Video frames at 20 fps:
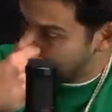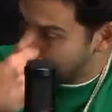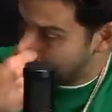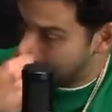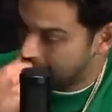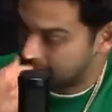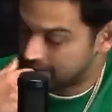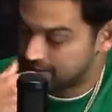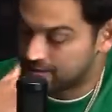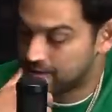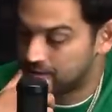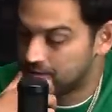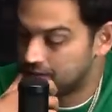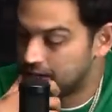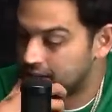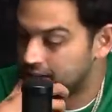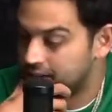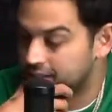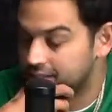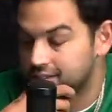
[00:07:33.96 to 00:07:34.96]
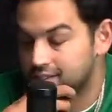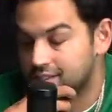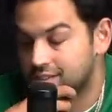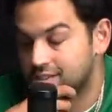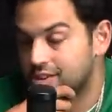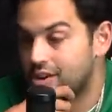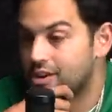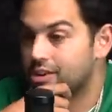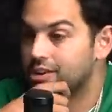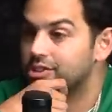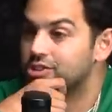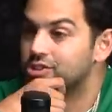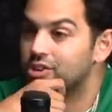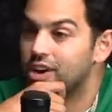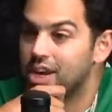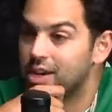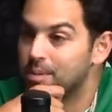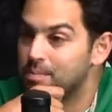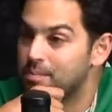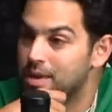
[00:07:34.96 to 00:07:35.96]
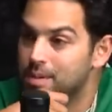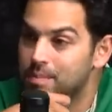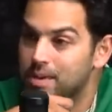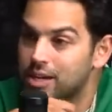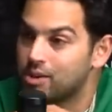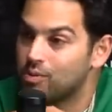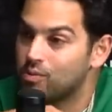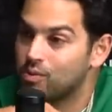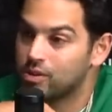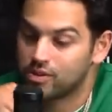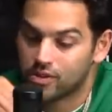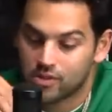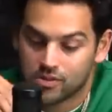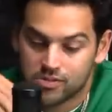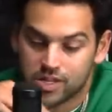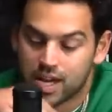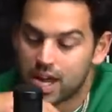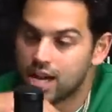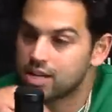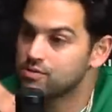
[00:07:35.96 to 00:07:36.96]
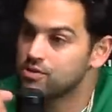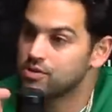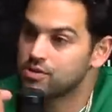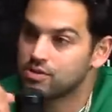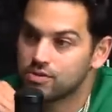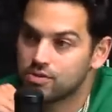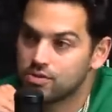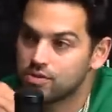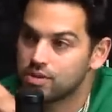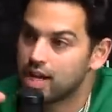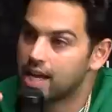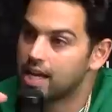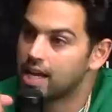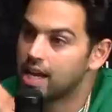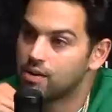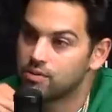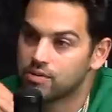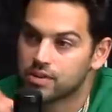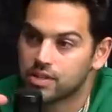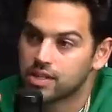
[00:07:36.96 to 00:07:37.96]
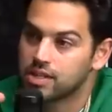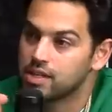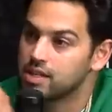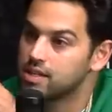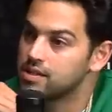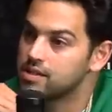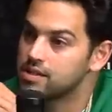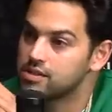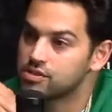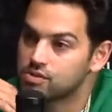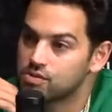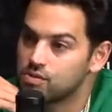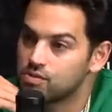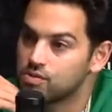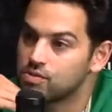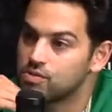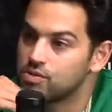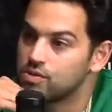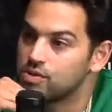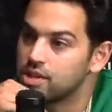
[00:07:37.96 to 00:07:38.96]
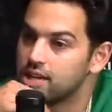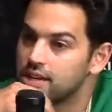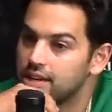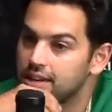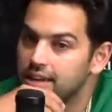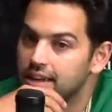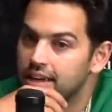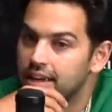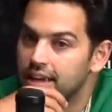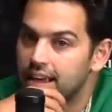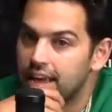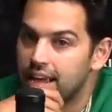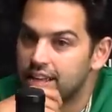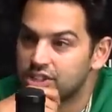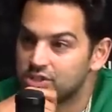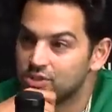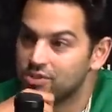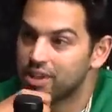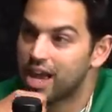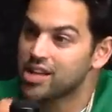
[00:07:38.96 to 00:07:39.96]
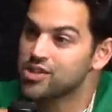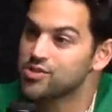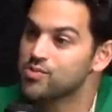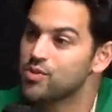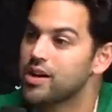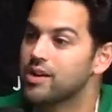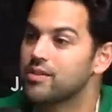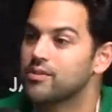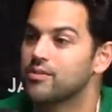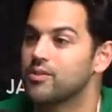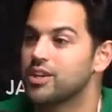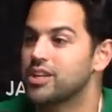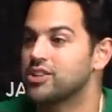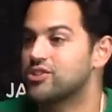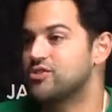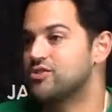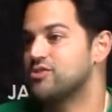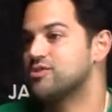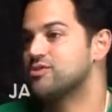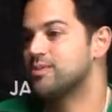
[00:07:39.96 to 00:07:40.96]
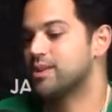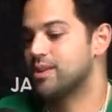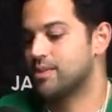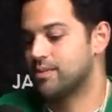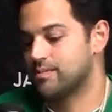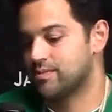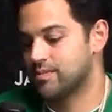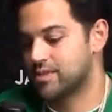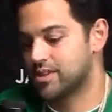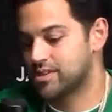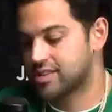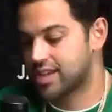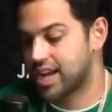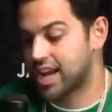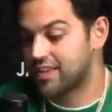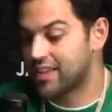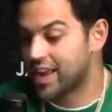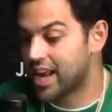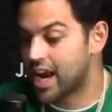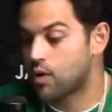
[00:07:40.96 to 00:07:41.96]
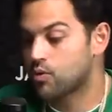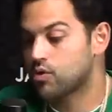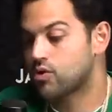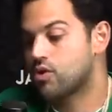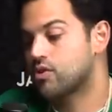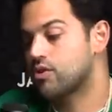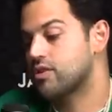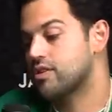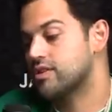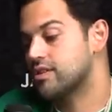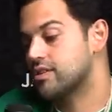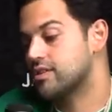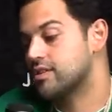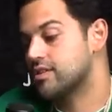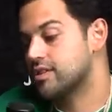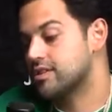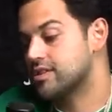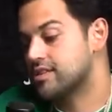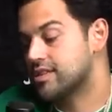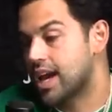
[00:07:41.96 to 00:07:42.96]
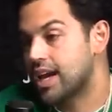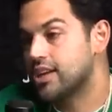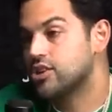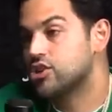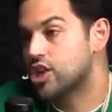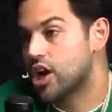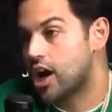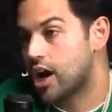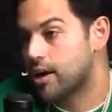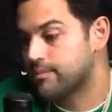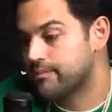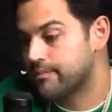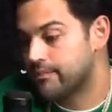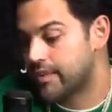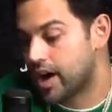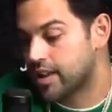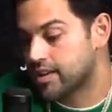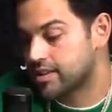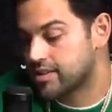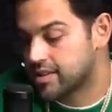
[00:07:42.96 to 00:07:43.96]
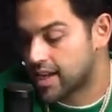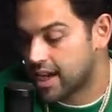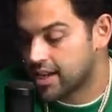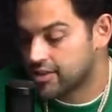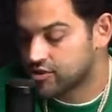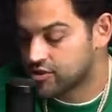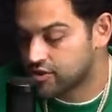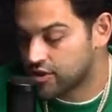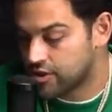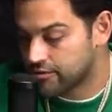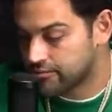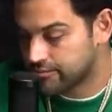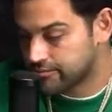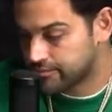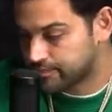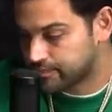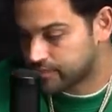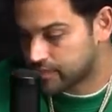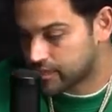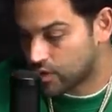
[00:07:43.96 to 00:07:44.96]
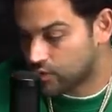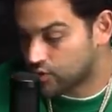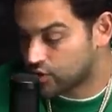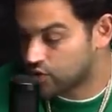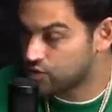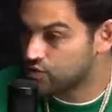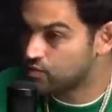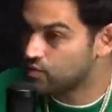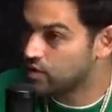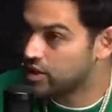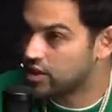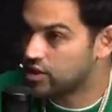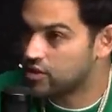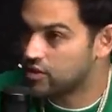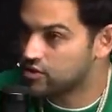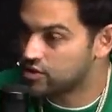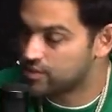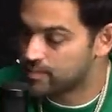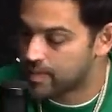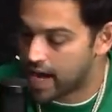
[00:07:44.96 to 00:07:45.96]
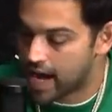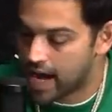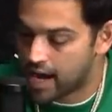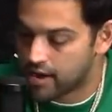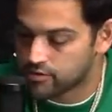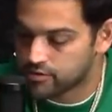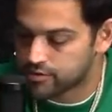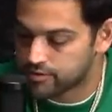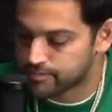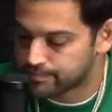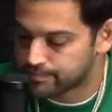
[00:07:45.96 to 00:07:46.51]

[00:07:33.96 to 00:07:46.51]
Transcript: And so that I just started trying to mimic what those guys would do and hang out with the kids at school. Crazy. And so that's what introduced me to, to skating. Then I would go to the, the skate shop, Valley Skate and Surf, which was really close to my house,